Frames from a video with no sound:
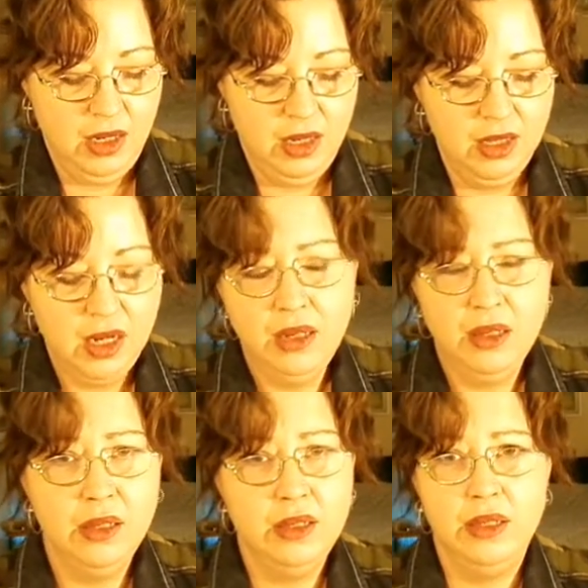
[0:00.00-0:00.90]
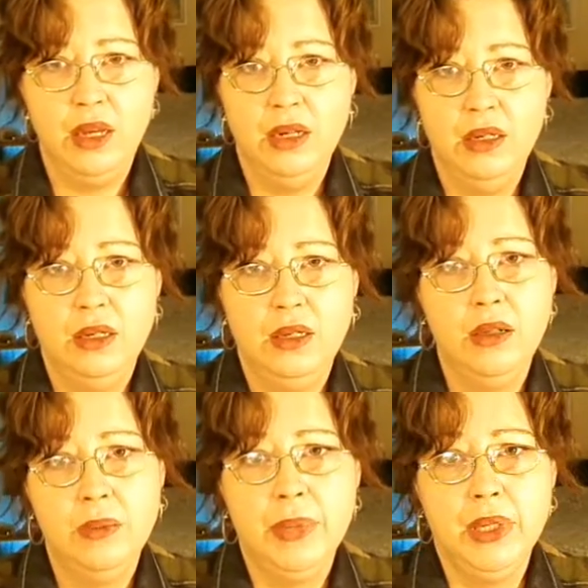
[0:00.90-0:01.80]
None of these had any
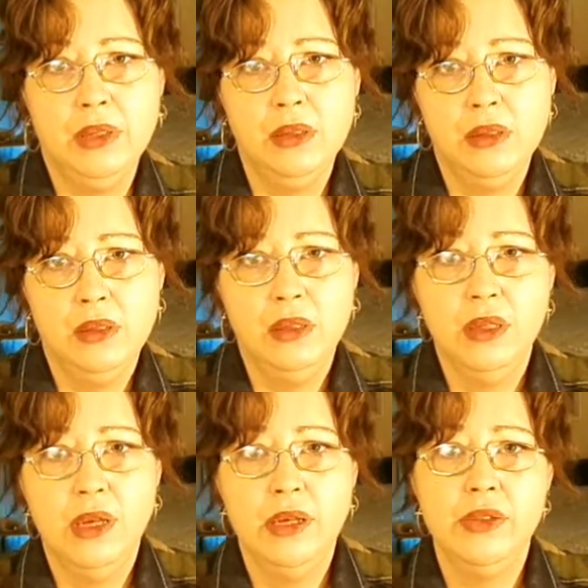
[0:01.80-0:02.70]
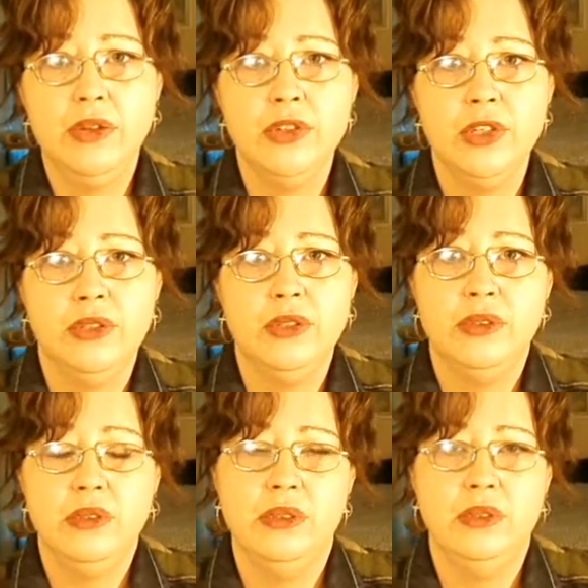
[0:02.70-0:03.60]
clumping. They either just
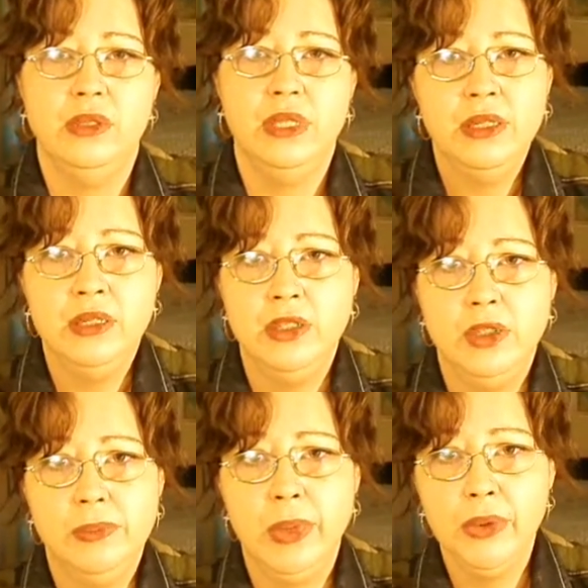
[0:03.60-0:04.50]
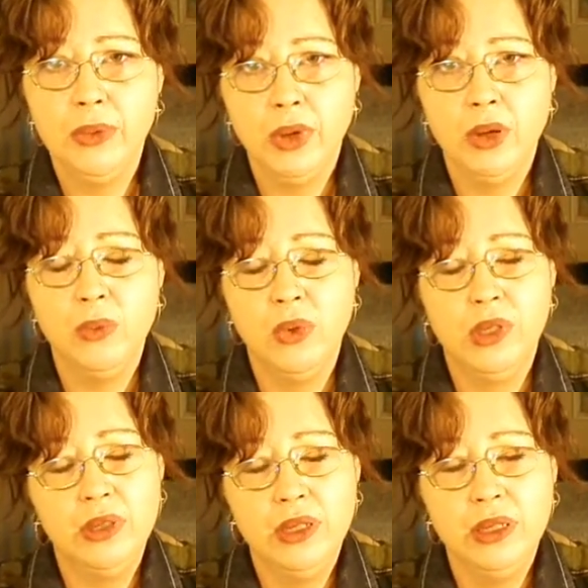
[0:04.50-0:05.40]
didn't do both what I
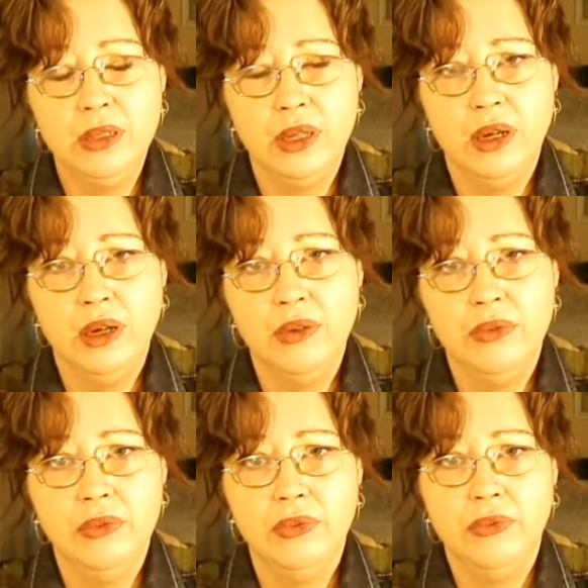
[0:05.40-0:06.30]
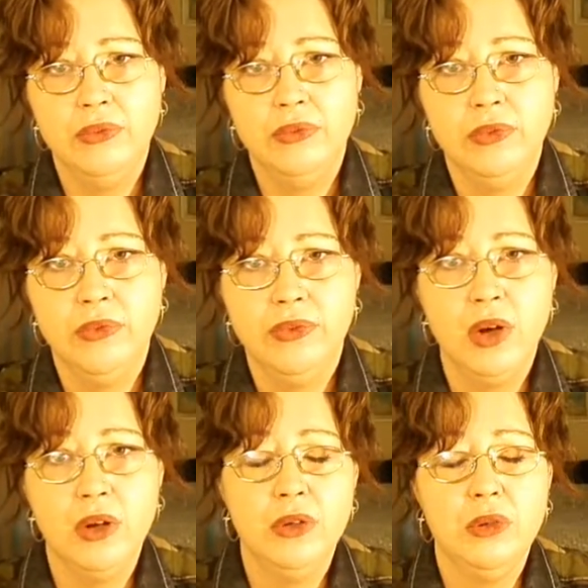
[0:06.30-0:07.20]
want. They didn't have the
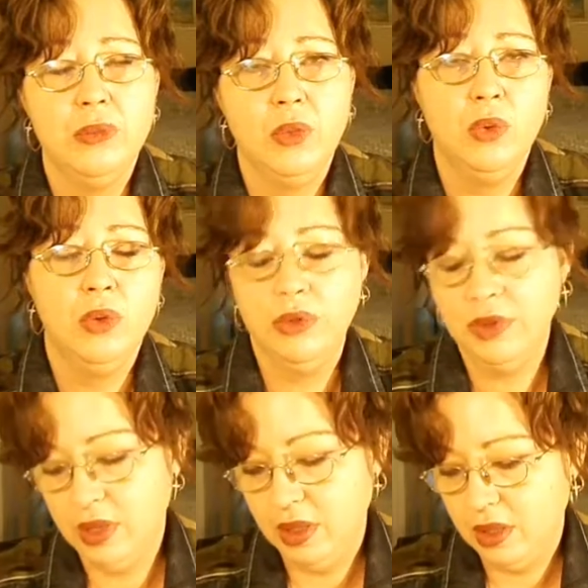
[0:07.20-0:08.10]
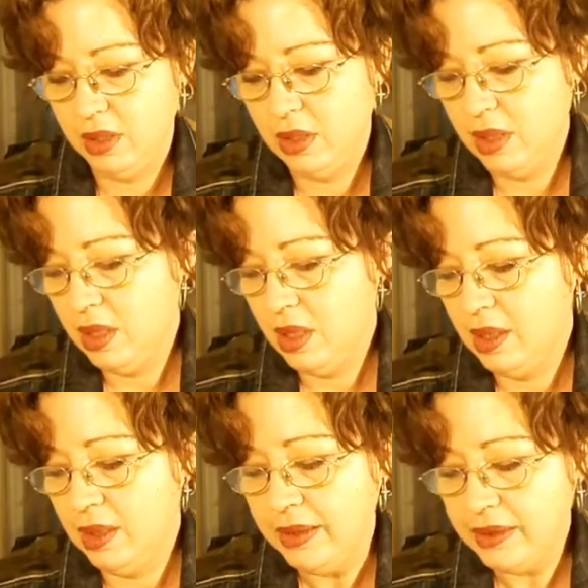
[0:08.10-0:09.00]
volume or the
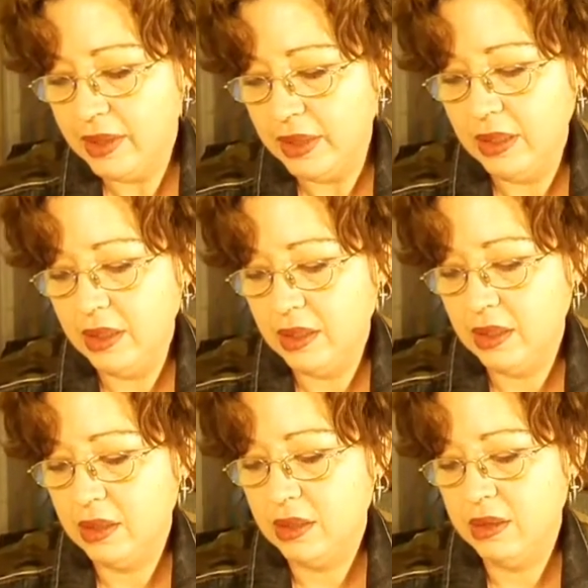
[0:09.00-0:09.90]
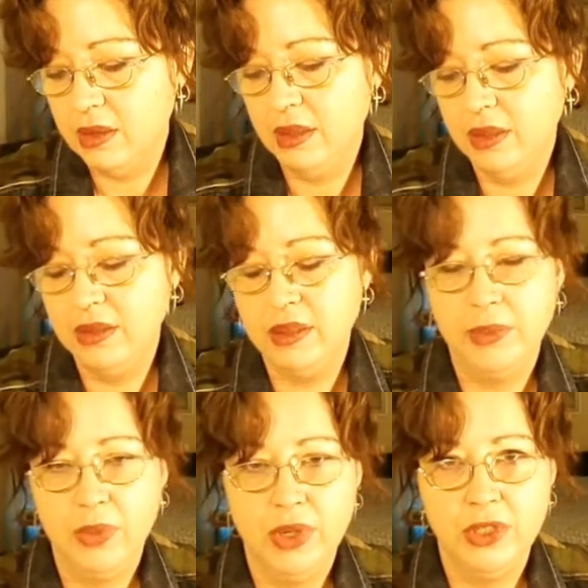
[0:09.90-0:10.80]
lengthening and the
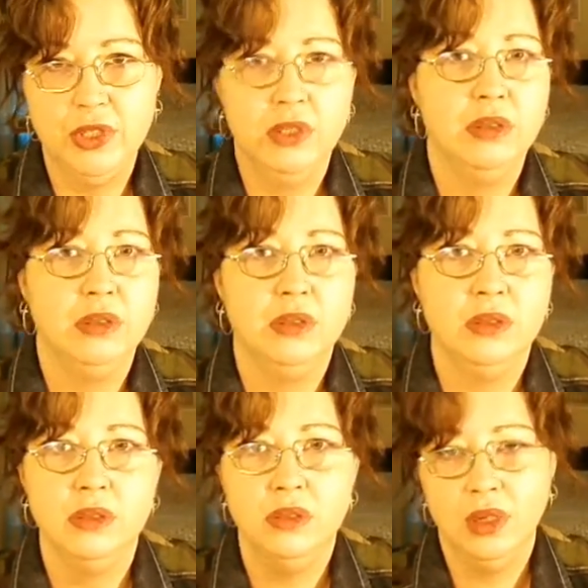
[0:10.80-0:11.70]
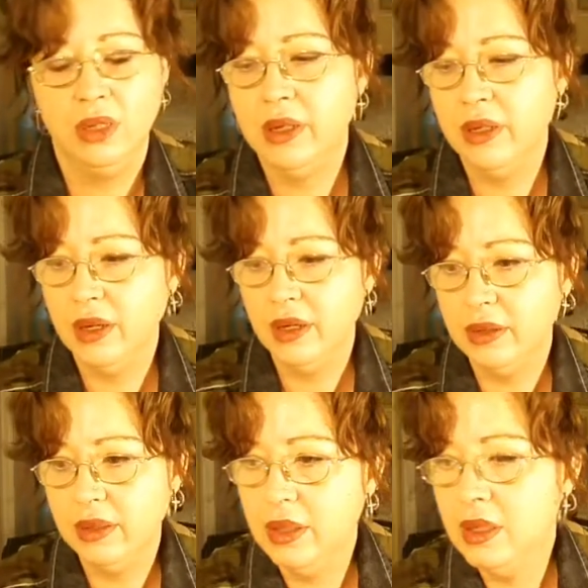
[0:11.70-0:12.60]
separation like I like.